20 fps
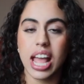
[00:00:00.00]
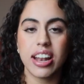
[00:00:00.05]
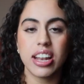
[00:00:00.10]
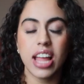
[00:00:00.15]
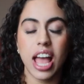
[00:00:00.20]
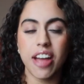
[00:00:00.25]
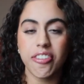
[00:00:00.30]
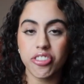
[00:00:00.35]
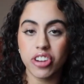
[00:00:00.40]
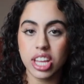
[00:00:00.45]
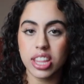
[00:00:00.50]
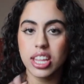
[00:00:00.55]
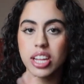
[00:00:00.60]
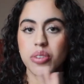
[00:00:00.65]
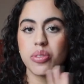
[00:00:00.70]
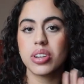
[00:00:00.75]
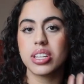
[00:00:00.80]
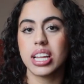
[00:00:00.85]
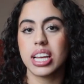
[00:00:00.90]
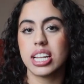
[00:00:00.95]

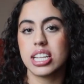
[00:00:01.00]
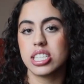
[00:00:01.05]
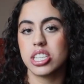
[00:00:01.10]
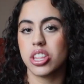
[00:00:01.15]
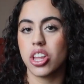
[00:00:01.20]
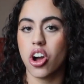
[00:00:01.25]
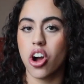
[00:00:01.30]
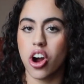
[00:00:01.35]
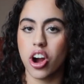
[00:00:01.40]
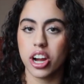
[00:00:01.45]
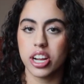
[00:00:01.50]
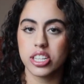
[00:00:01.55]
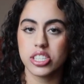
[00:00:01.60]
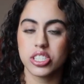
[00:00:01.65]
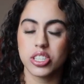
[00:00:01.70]
everything related to the heart.